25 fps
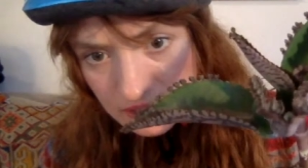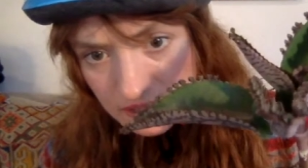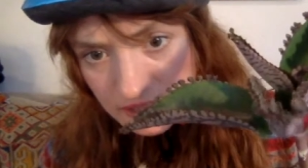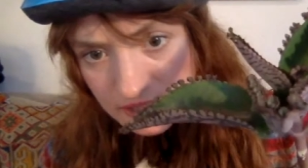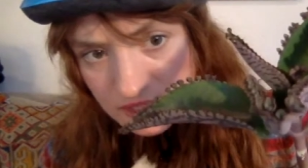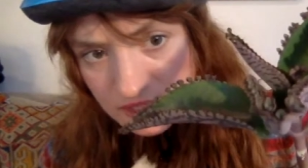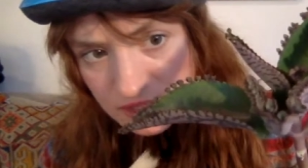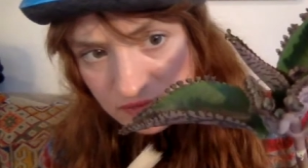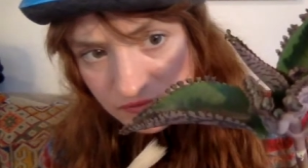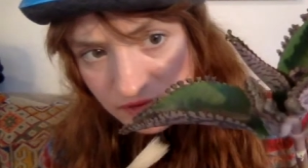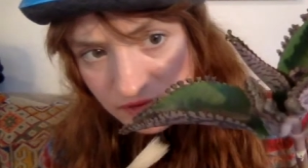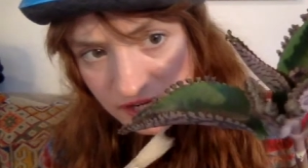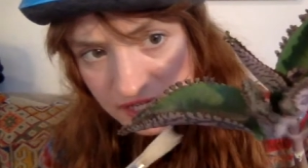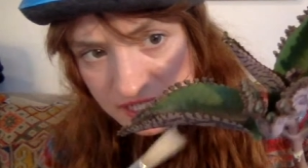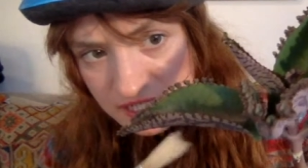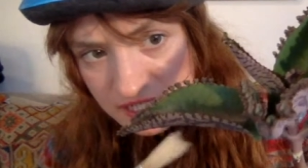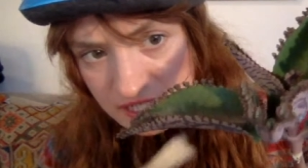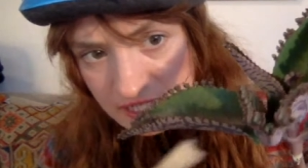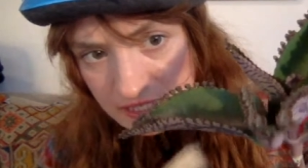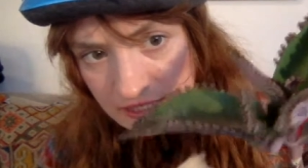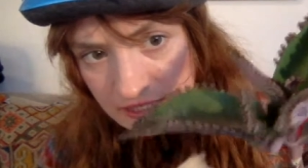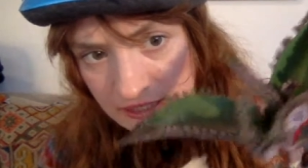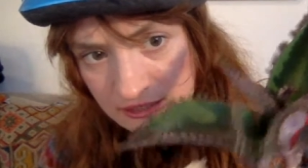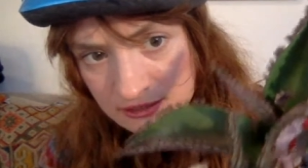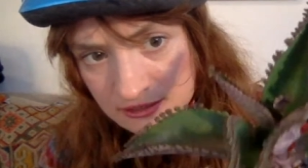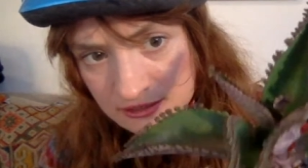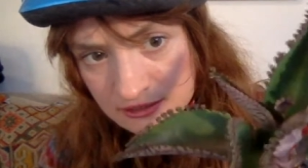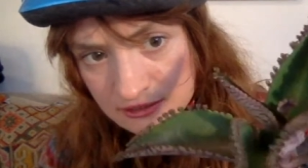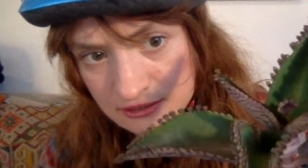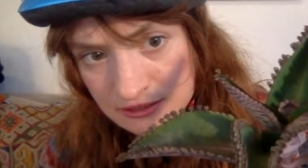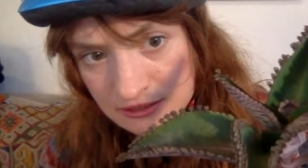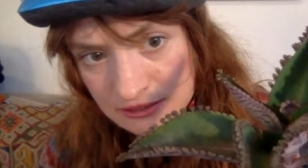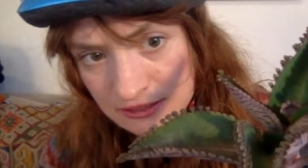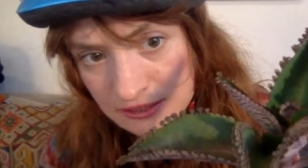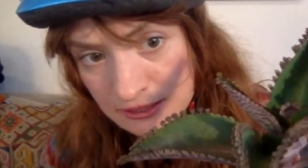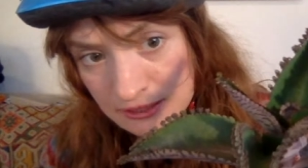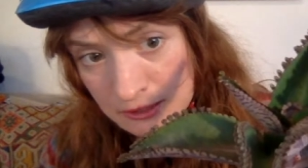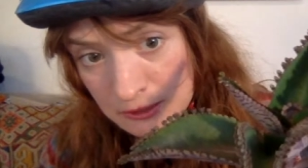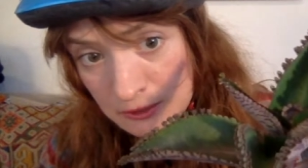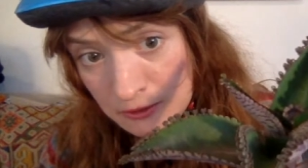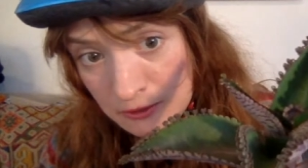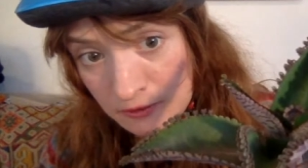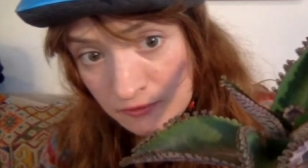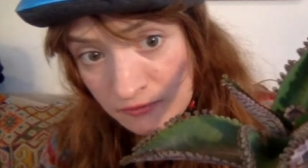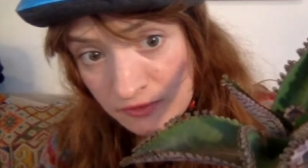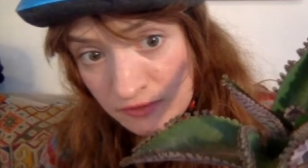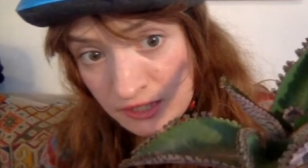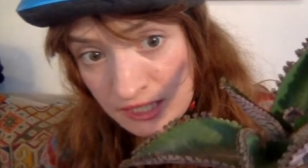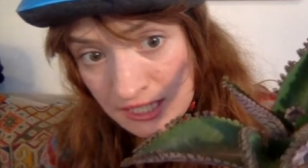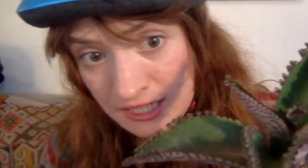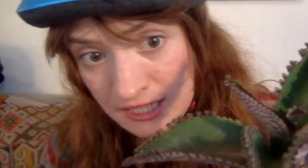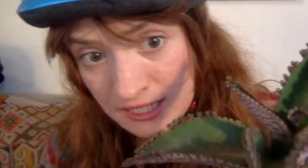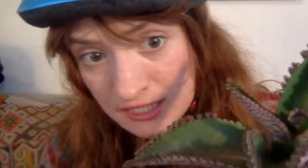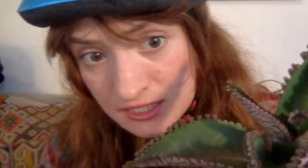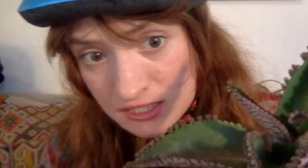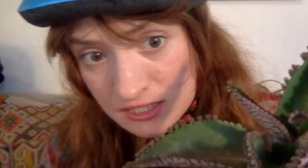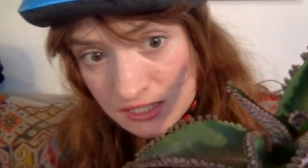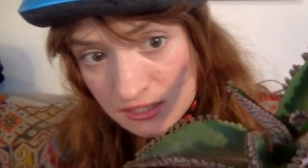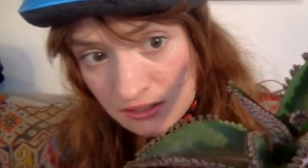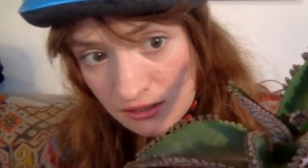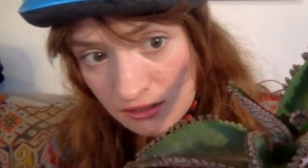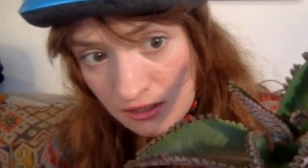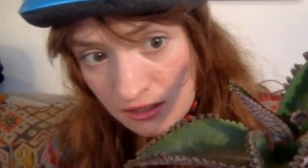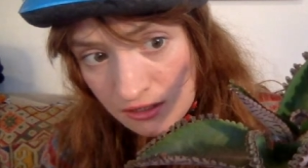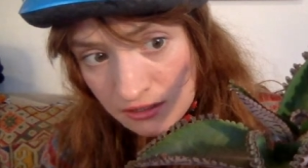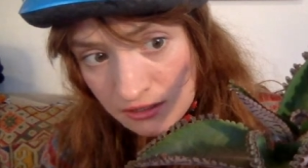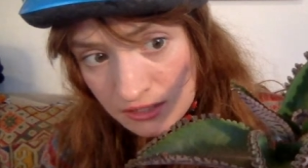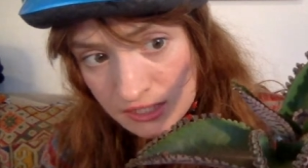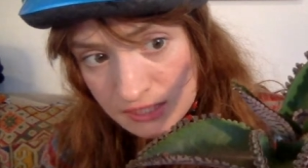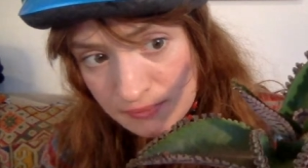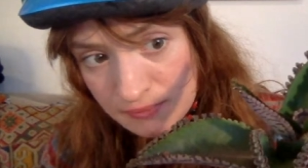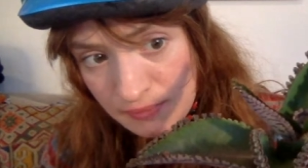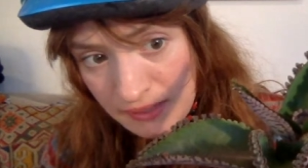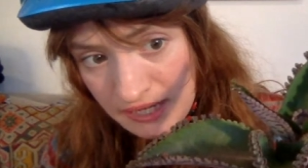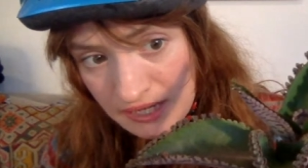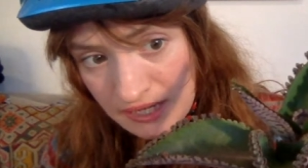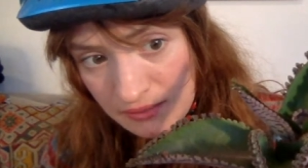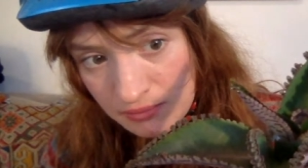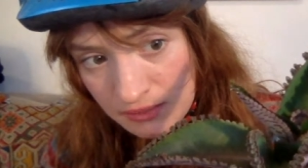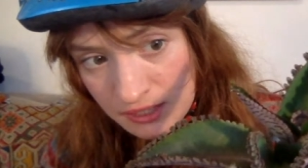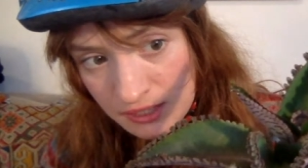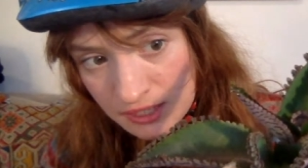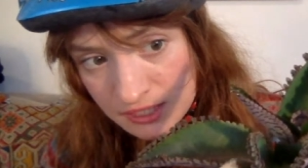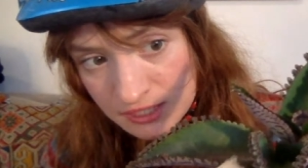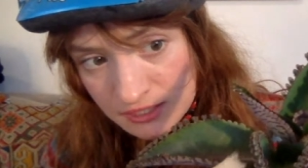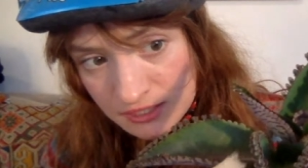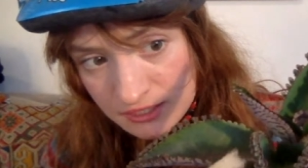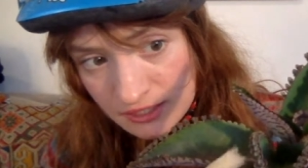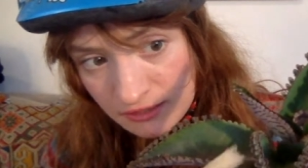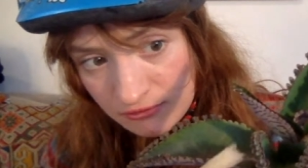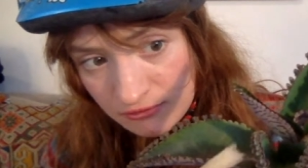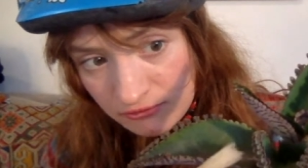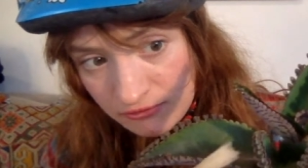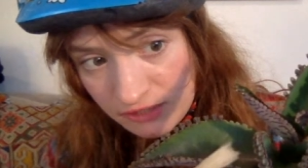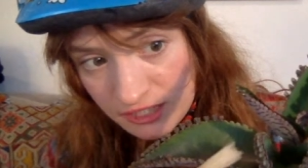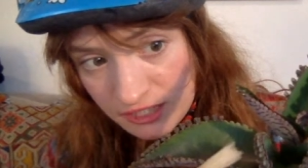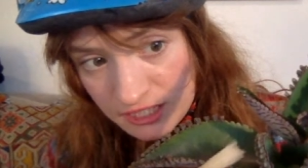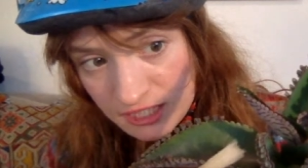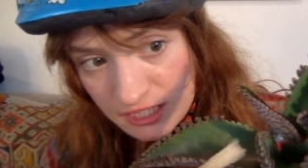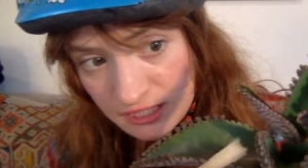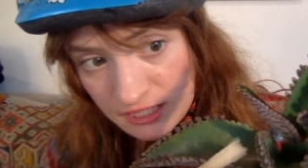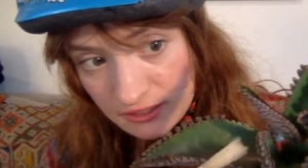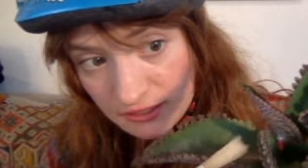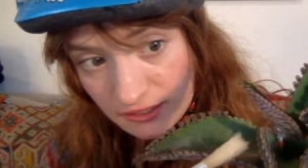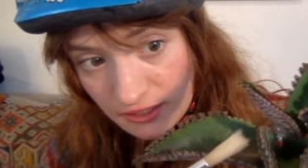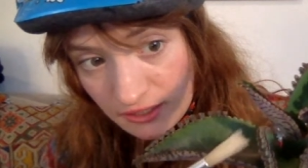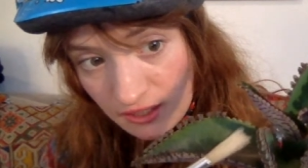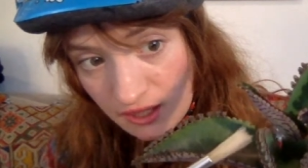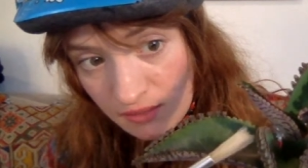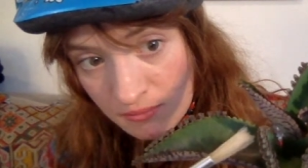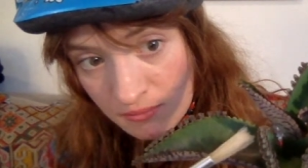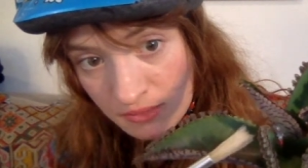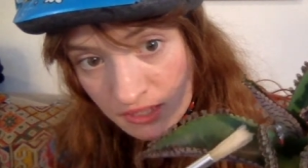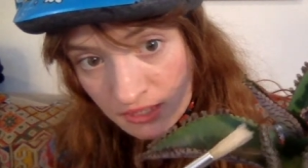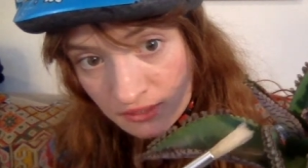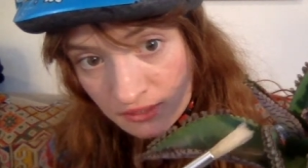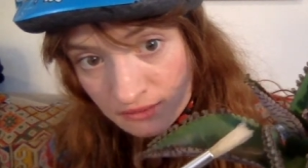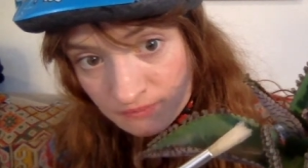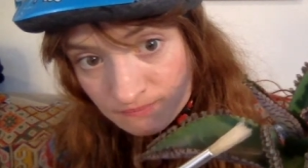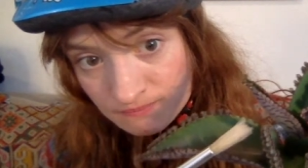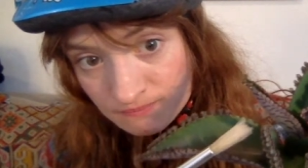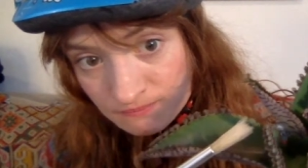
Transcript: It's ready. These are oh, its babies. They're ready, they're coming